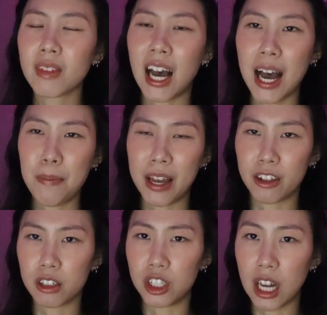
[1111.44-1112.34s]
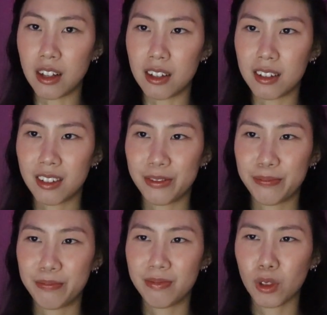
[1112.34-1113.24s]
I bet you're jealous.
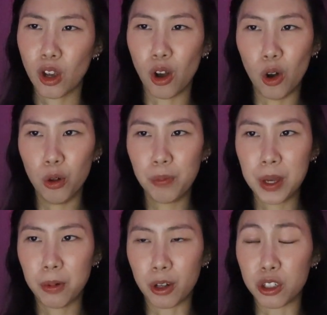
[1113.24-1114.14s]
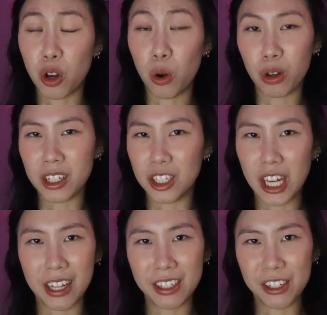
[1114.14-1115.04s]
Old people are totally
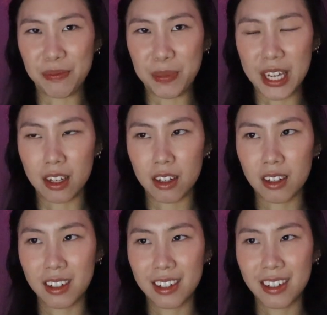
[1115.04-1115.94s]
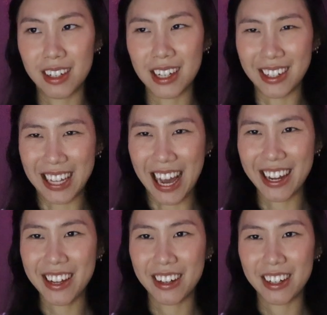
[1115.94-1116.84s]
jealous of me. Is that
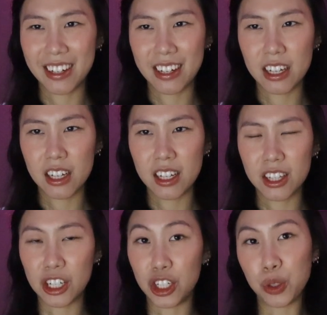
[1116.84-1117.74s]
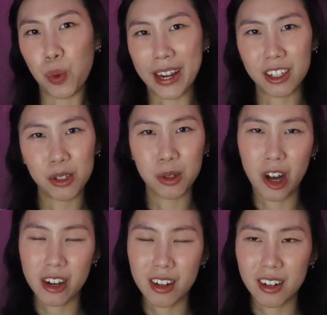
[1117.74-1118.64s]
it? Did you wait too
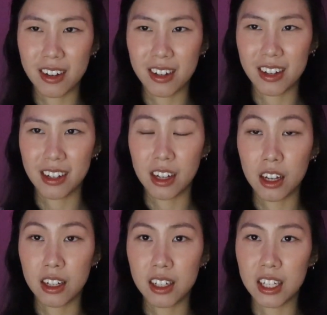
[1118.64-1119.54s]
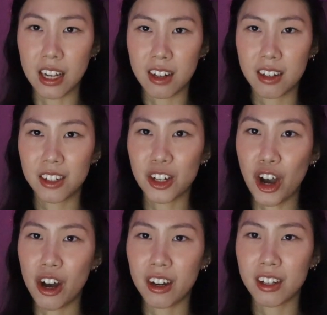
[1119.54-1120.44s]
long?
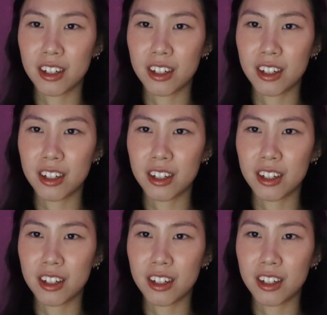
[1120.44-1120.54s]
Tick-tock.